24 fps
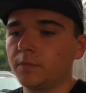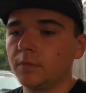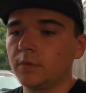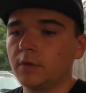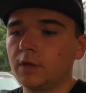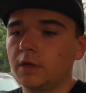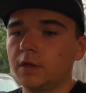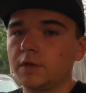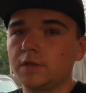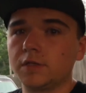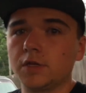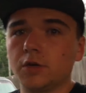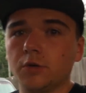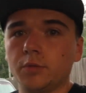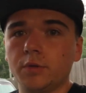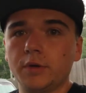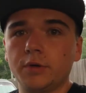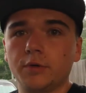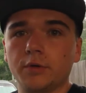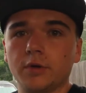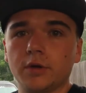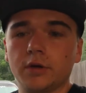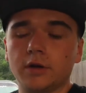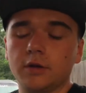So we
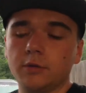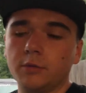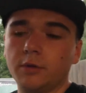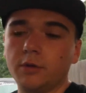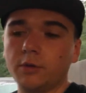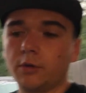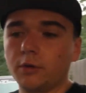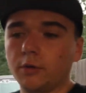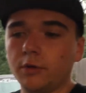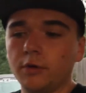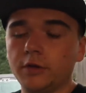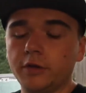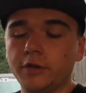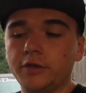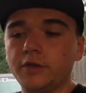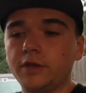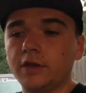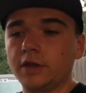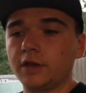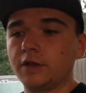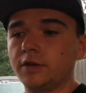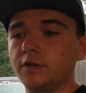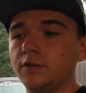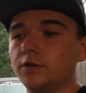weren't really
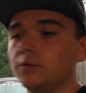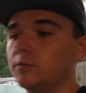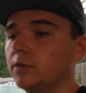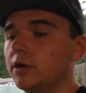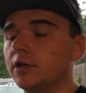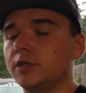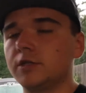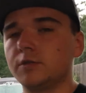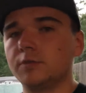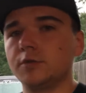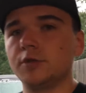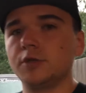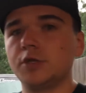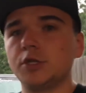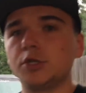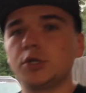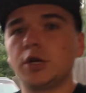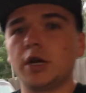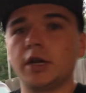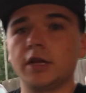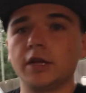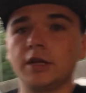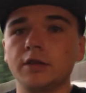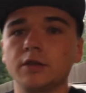thinking too much, and we were just trying
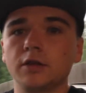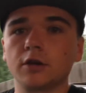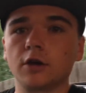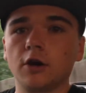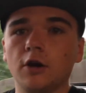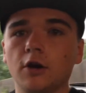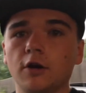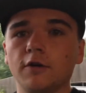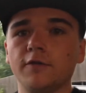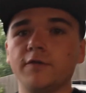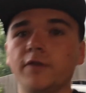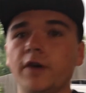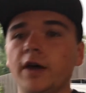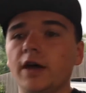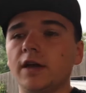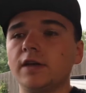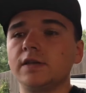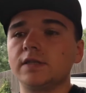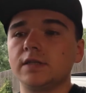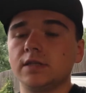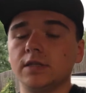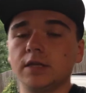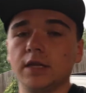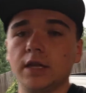to get in the car fast
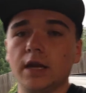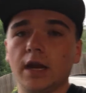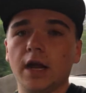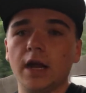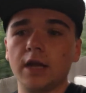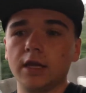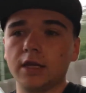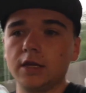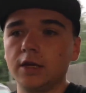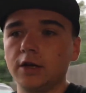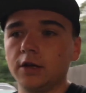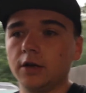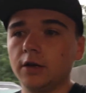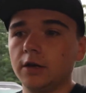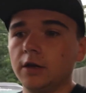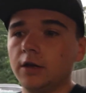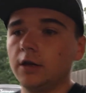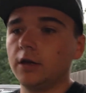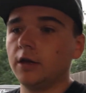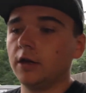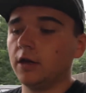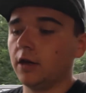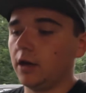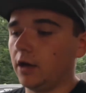and get out of here.
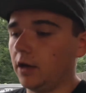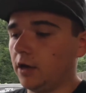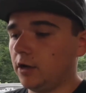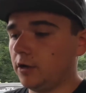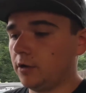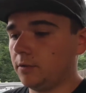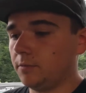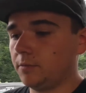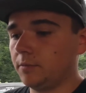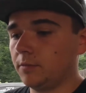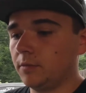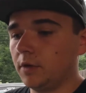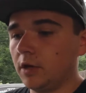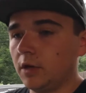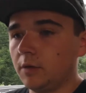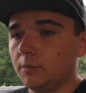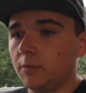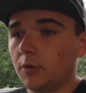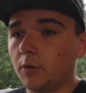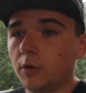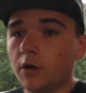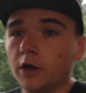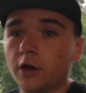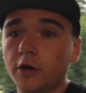But
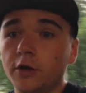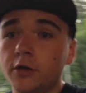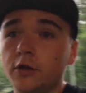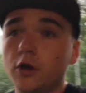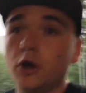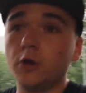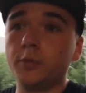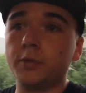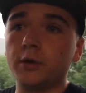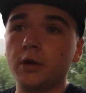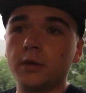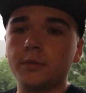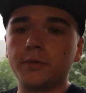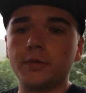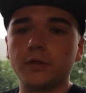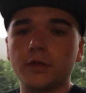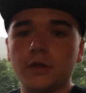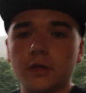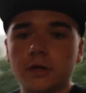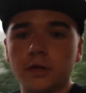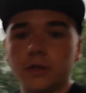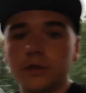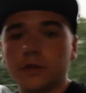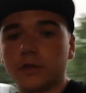we're going to go ahead and open
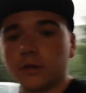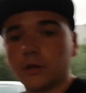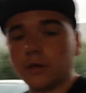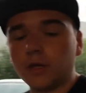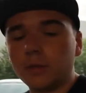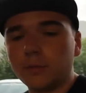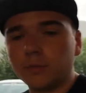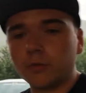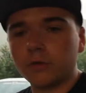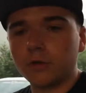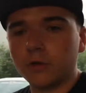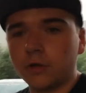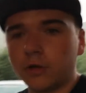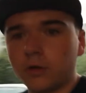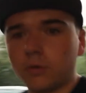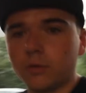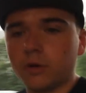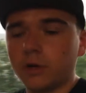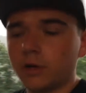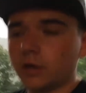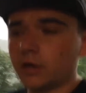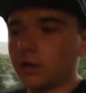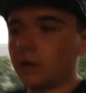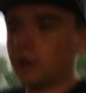up the lip really
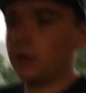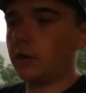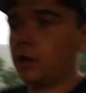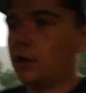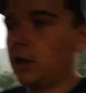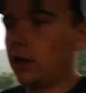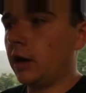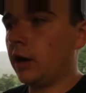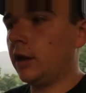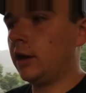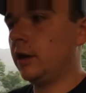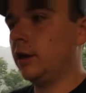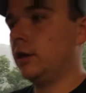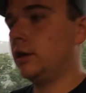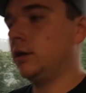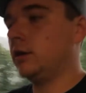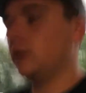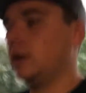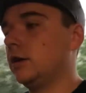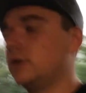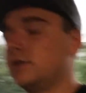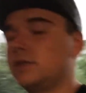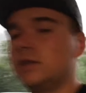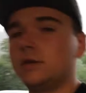quick and
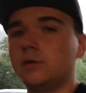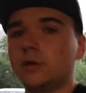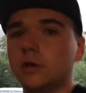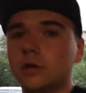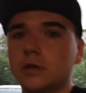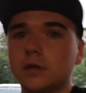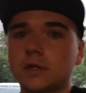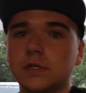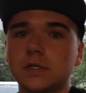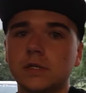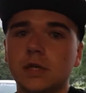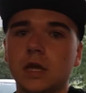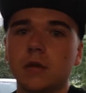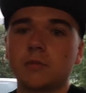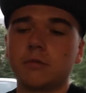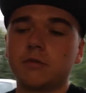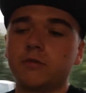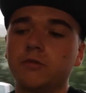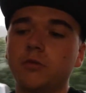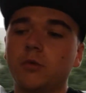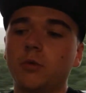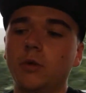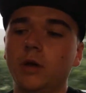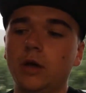see what it looks like
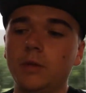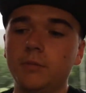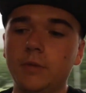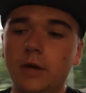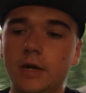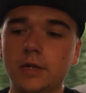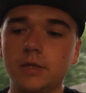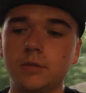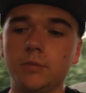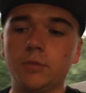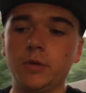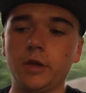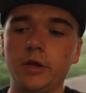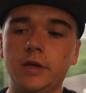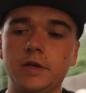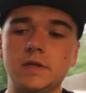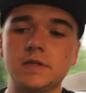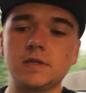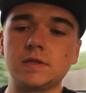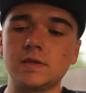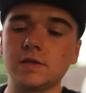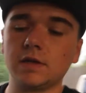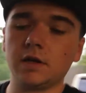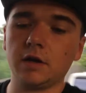before we head back to
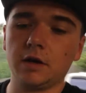Blake's.